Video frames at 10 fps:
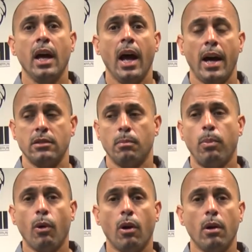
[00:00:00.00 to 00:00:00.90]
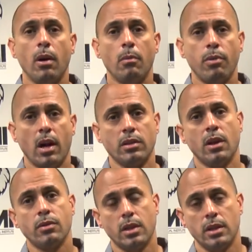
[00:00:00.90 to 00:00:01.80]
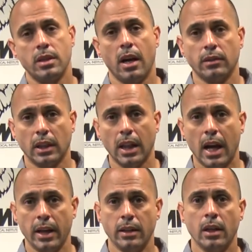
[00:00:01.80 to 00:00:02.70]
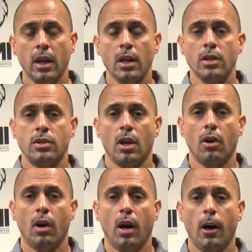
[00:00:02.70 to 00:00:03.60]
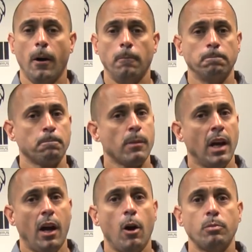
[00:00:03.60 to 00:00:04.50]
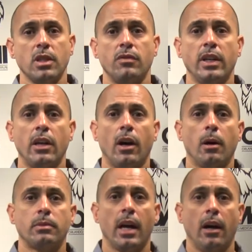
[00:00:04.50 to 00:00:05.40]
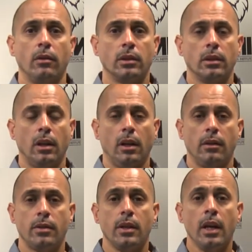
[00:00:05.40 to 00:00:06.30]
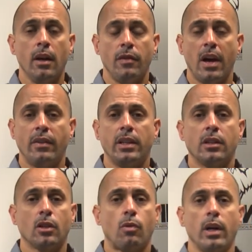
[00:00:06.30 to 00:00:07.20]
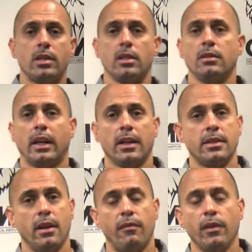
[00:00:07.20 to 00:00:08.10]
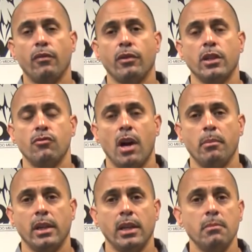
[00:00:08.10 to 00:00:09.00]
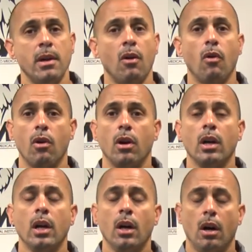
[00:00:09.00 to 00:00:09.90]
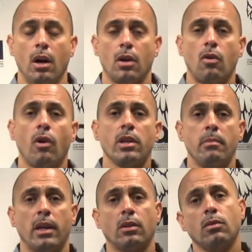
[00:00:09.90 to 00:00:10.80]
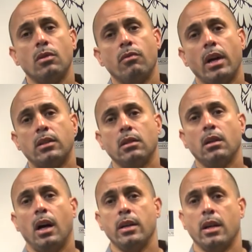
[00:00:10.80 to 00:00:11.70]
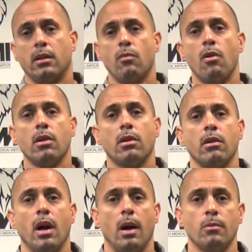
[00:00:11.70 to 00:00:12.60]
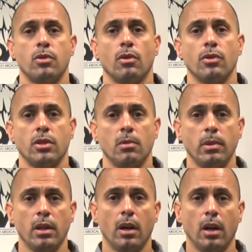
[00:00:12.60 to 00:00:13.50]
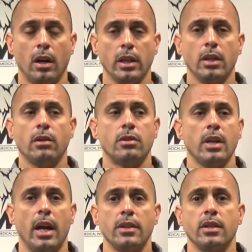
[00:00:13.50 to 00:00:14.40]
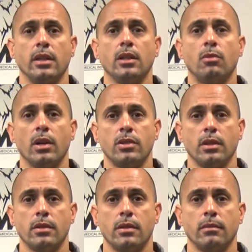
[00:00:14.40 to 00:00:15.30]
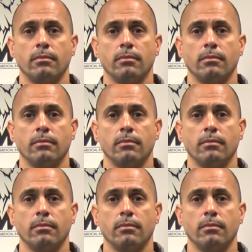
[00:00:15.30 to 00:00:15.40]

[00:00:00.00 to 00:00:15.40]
has a poor prognosis down the line. So I hope this video helped out. If you have any other questions, like I said, feel free to drop me an email or call your medical director, Ayana Walker. I'm sure she'll be eager to answer any questions.